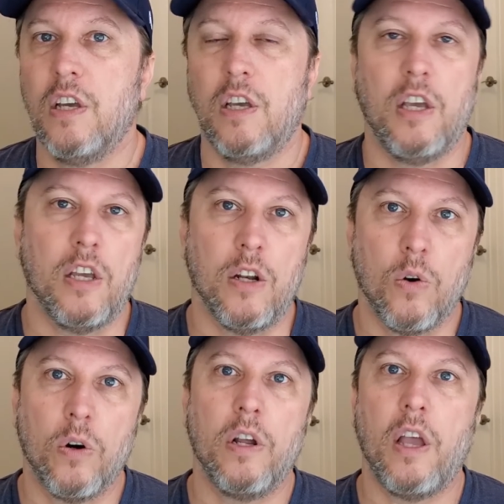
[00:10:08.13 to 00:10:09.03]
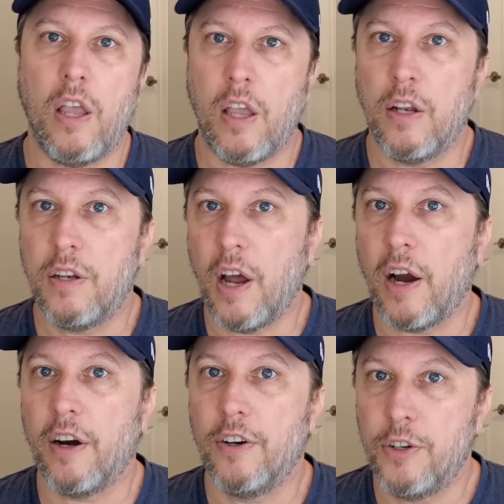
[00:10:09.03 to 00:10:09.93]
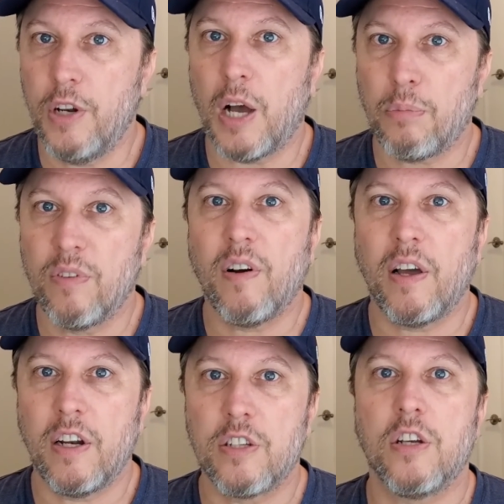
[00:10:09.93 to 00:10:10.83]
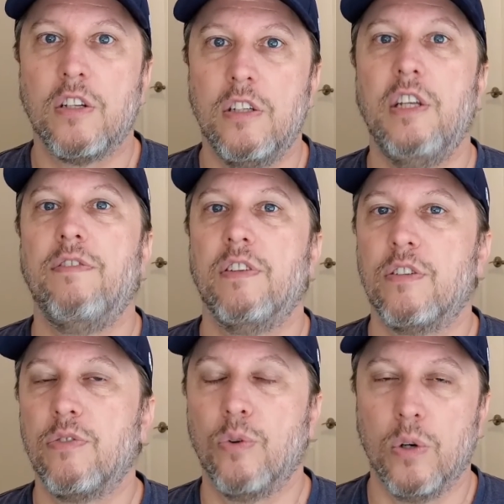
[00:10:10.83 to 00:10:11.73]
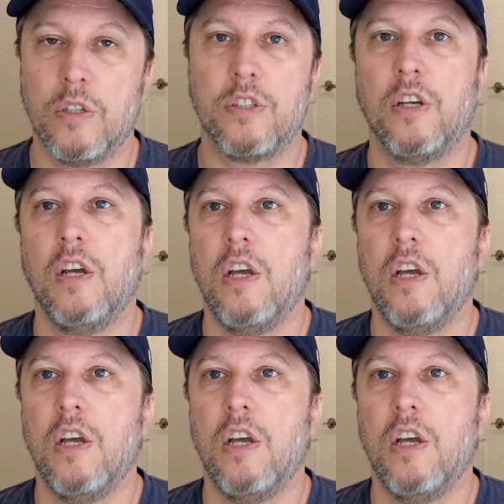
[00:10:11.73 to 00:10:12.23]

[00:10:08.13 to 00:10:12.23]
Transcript: And Aurier and Dyer do not provide a solid defense for us.